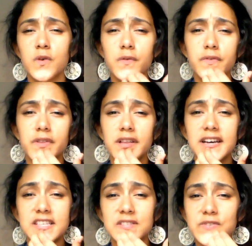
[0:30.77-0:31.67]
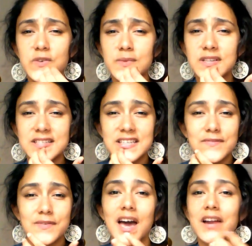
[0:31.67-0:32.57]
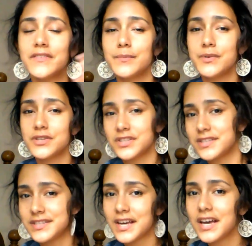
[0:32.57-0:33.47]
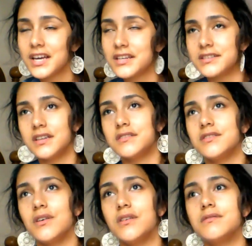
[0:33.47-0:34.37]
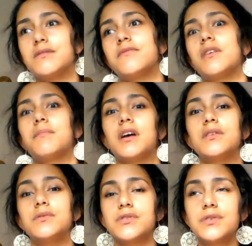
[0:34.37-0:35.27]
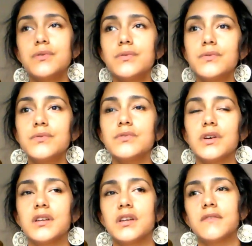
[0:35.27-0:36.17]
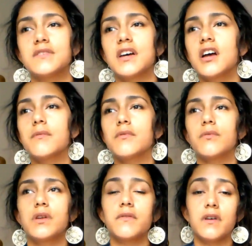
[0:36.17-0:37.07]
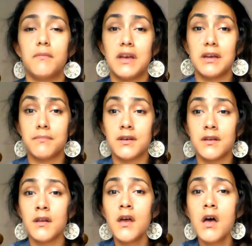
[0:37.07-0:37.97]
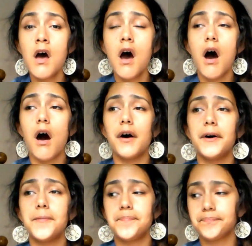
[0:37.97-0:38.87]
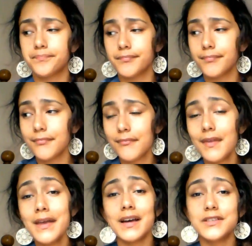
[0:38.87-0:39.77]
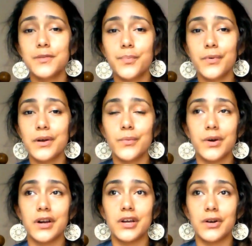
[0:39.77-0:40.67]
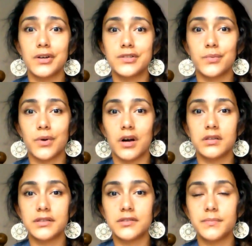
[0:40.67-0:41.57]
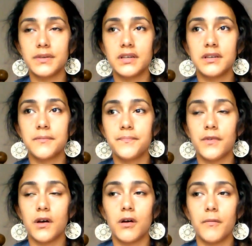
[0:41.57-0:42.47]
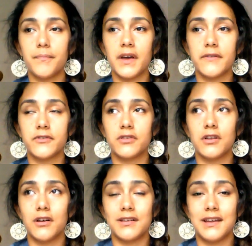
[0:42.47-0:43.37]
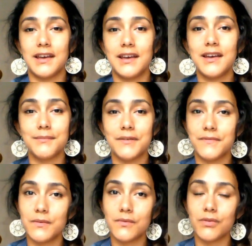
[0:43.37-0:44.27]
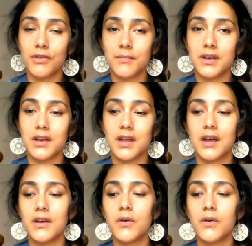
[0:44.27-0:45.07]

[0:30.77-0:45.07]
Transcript: over the last few months that I've kind of pushing this aside because I just, I didn't fit buying new shoes, or I didn't have time, or whatever it may have been. Got to the point where it hurt to walk a little bit after a long day, and my feet were throbbing, and